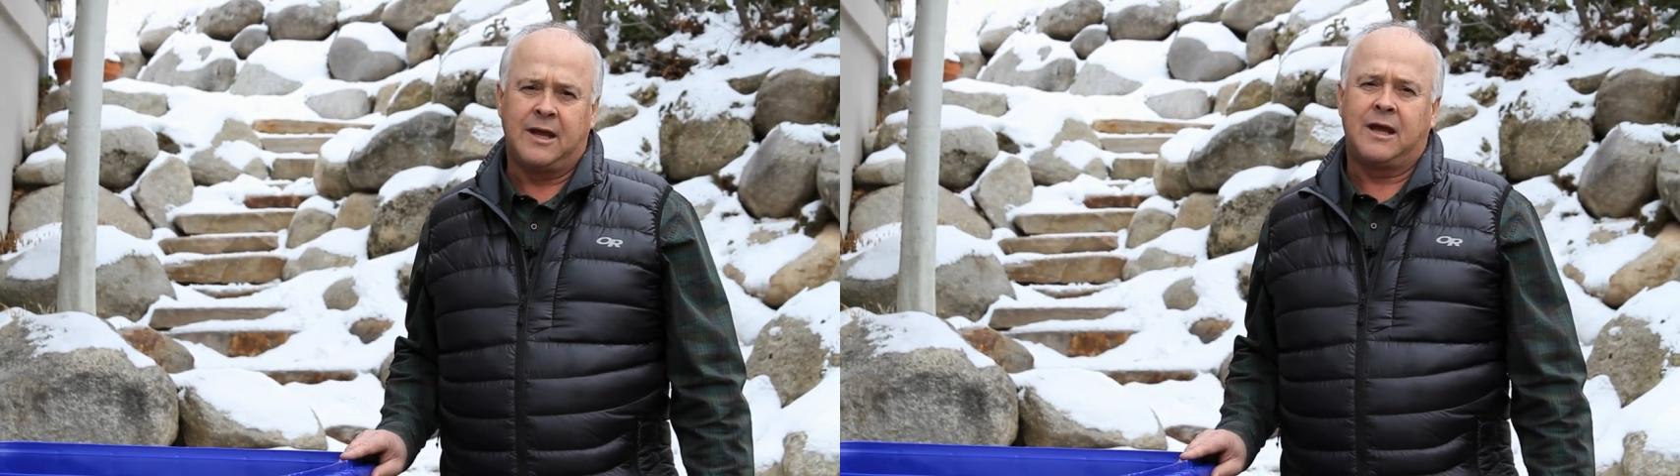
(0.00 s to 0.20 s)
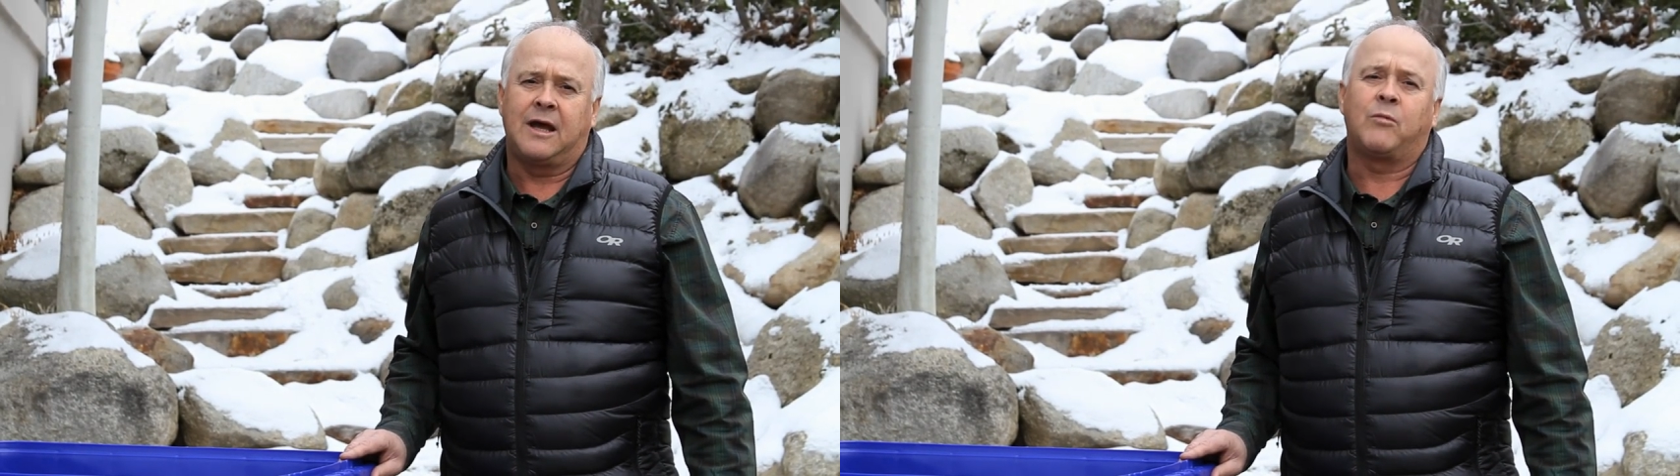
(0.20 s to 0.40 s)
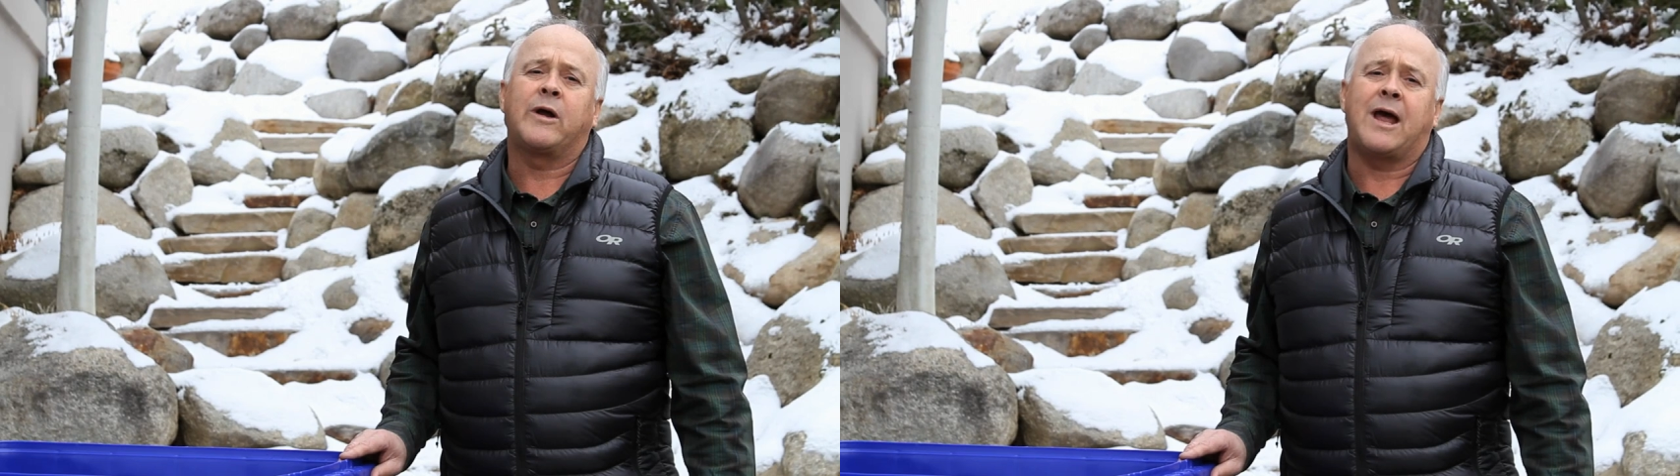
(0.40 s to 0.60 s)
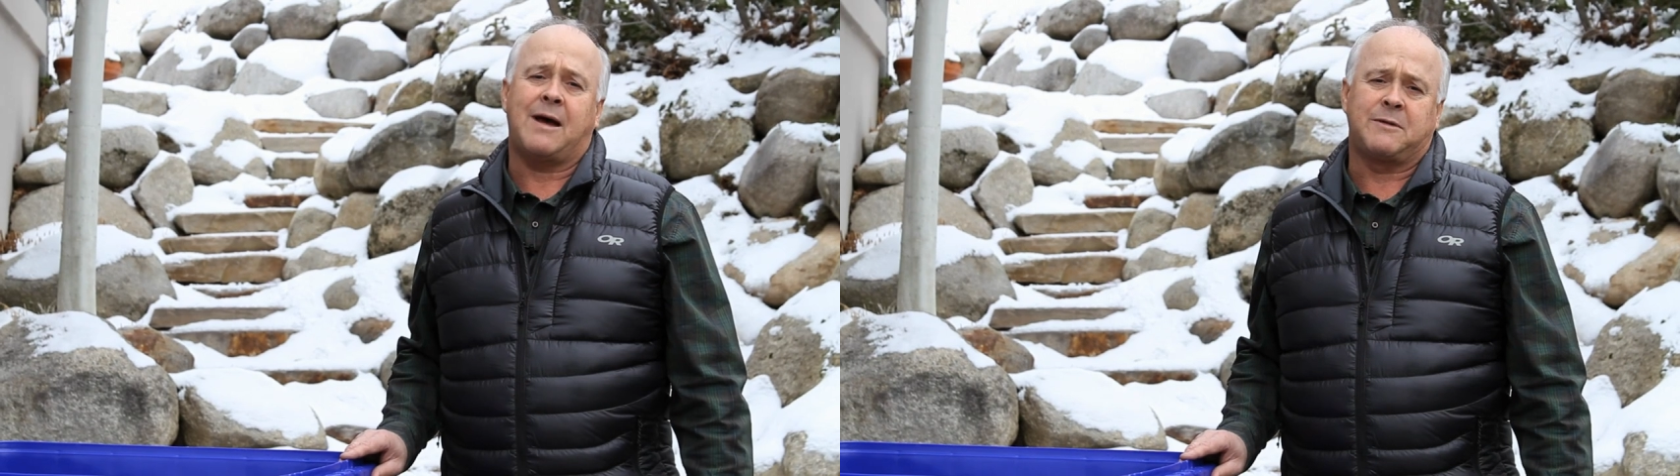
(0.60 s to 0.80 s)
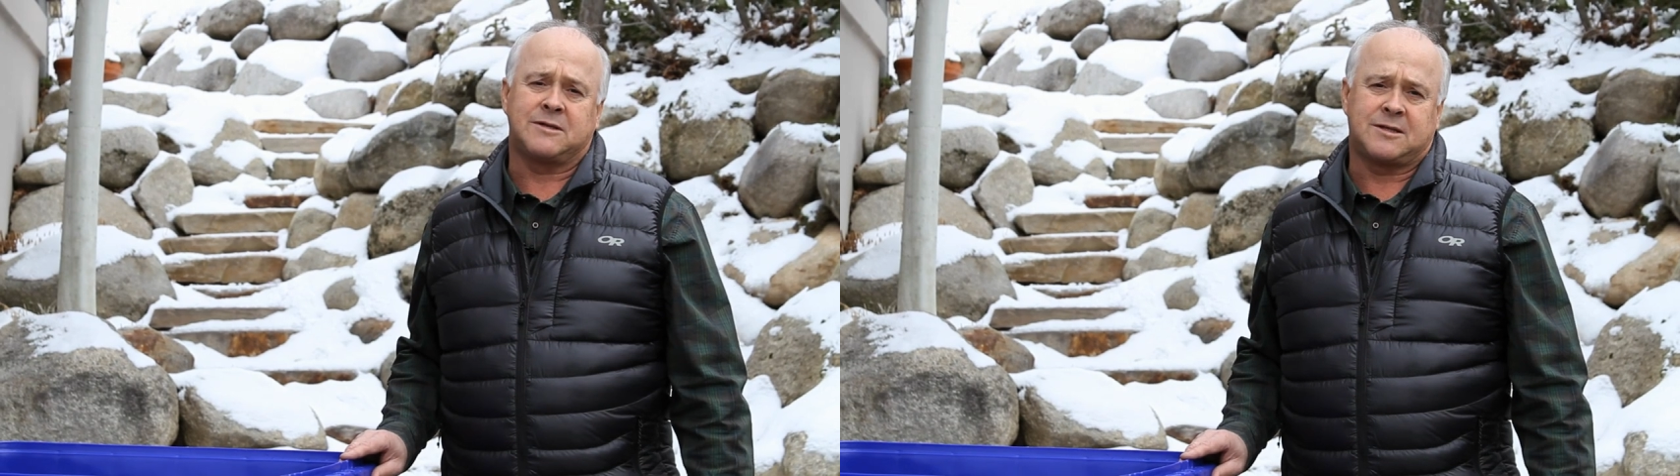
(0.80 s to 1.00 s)
and what
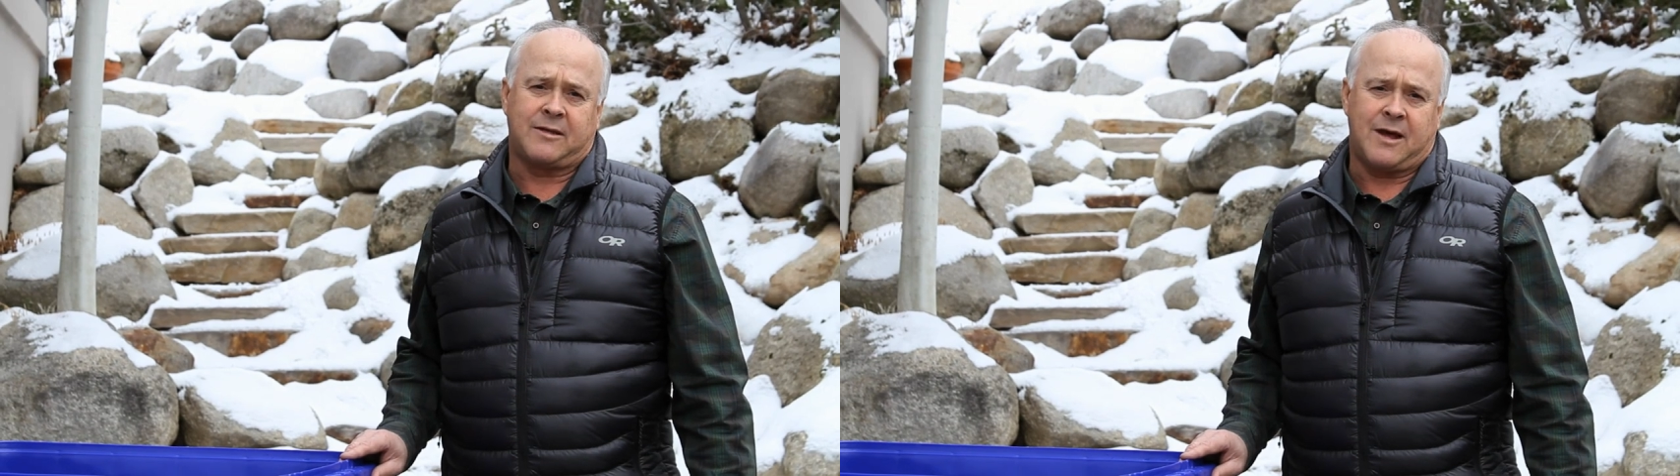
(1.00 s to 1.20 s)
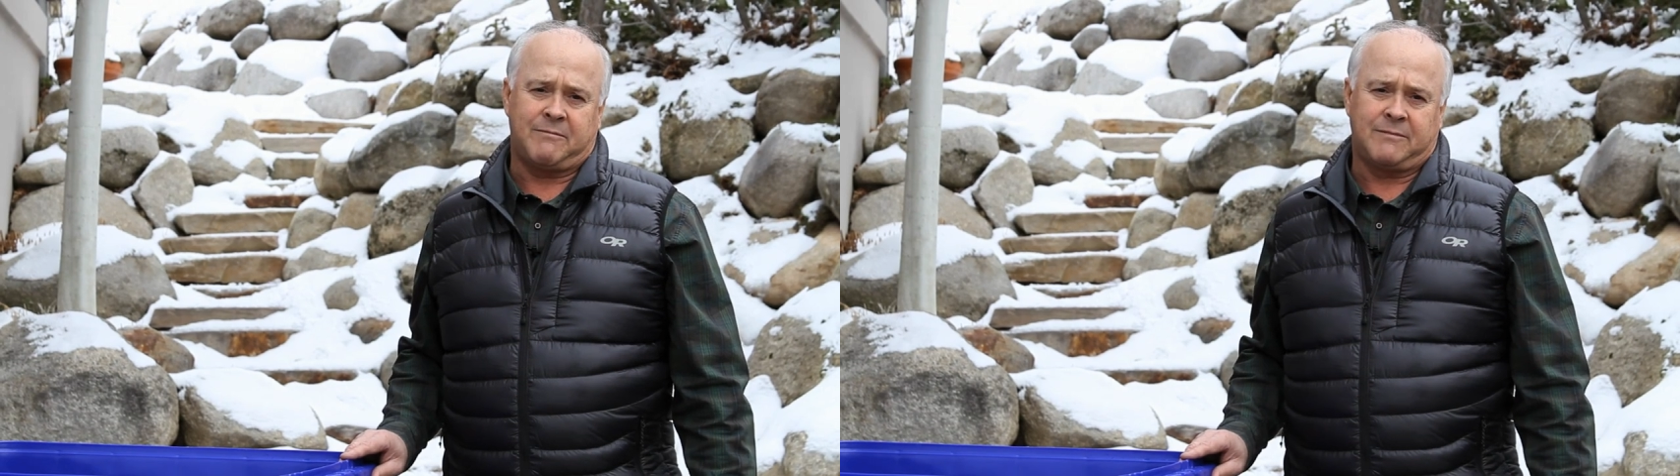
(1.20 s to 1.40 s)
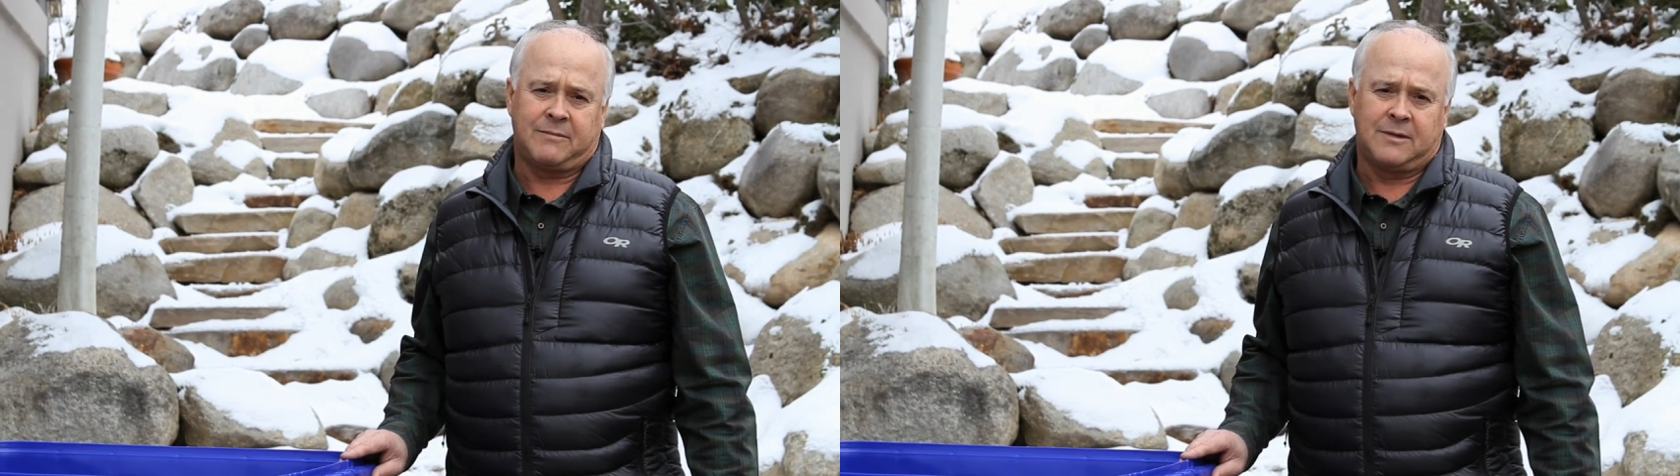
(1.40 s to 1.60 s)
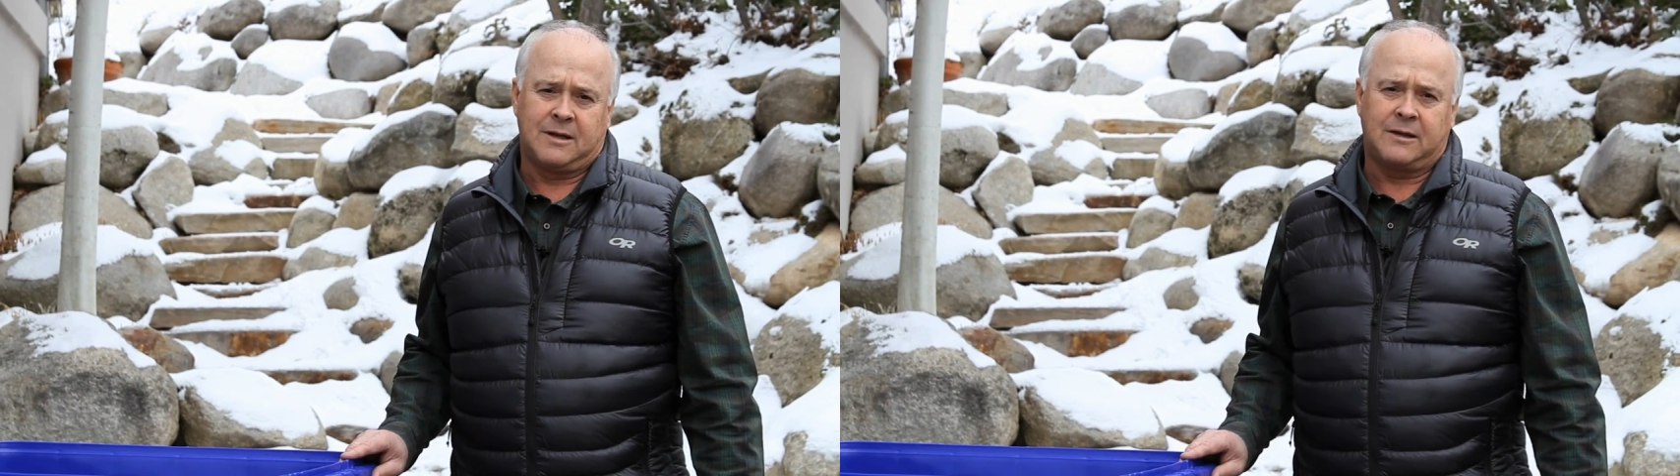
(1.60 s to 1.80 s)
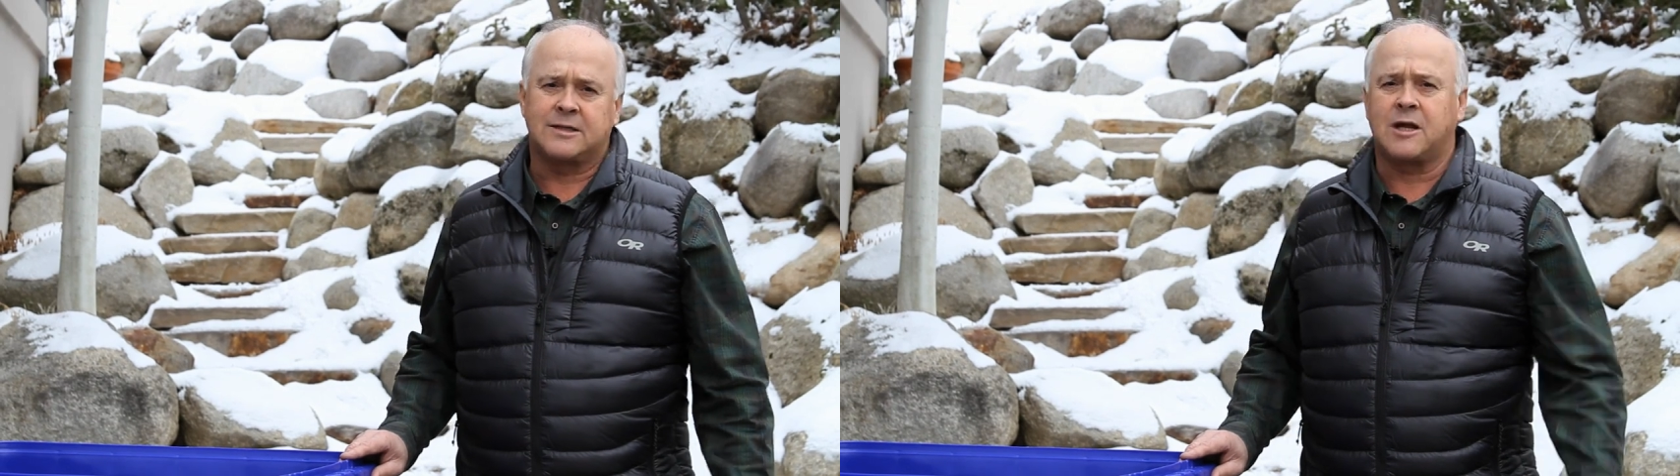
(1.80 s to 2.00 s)
happens to them.
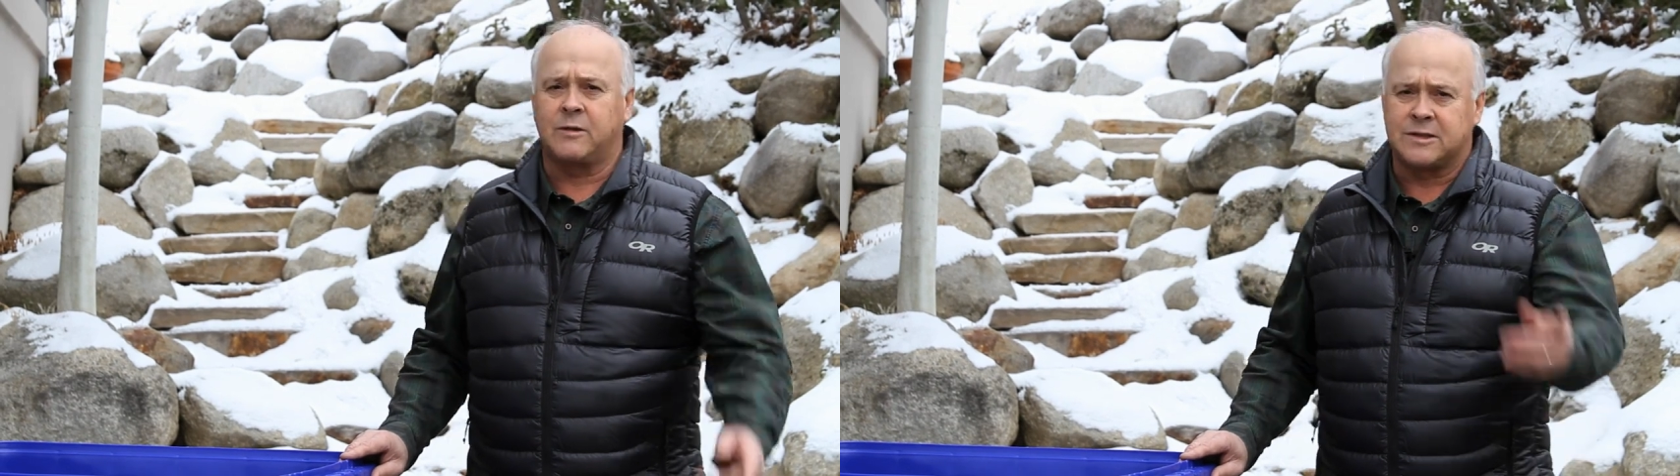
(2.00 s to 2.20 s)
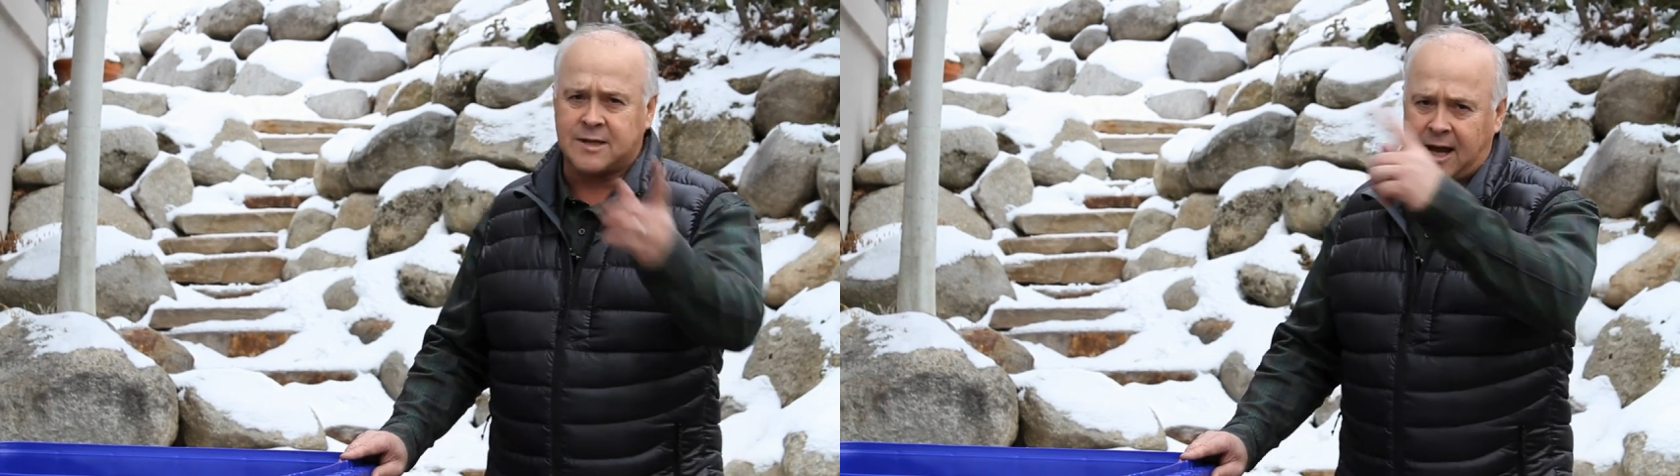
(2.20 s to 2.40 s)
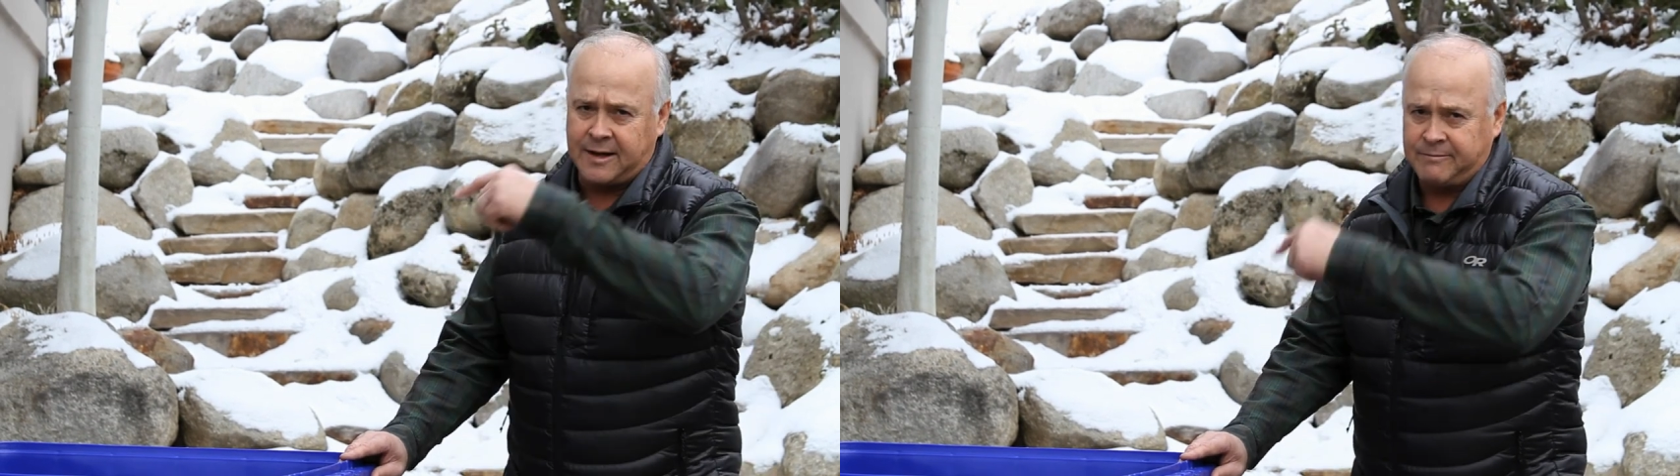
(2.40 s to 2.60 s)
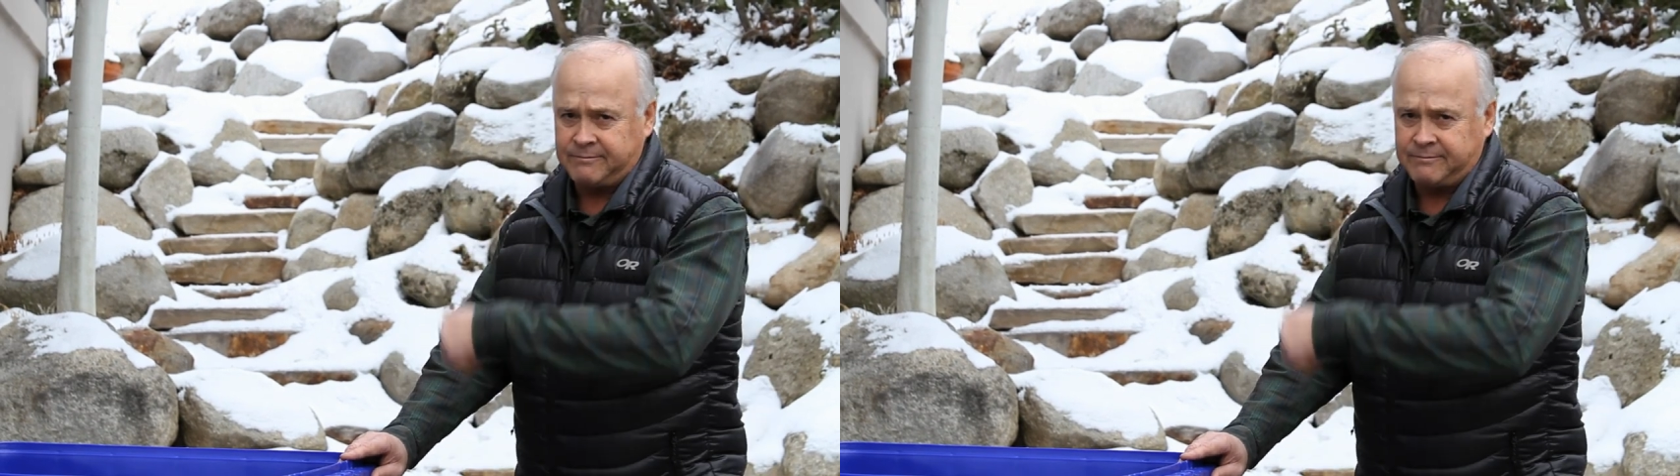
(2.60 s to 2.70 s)
Let's go inside.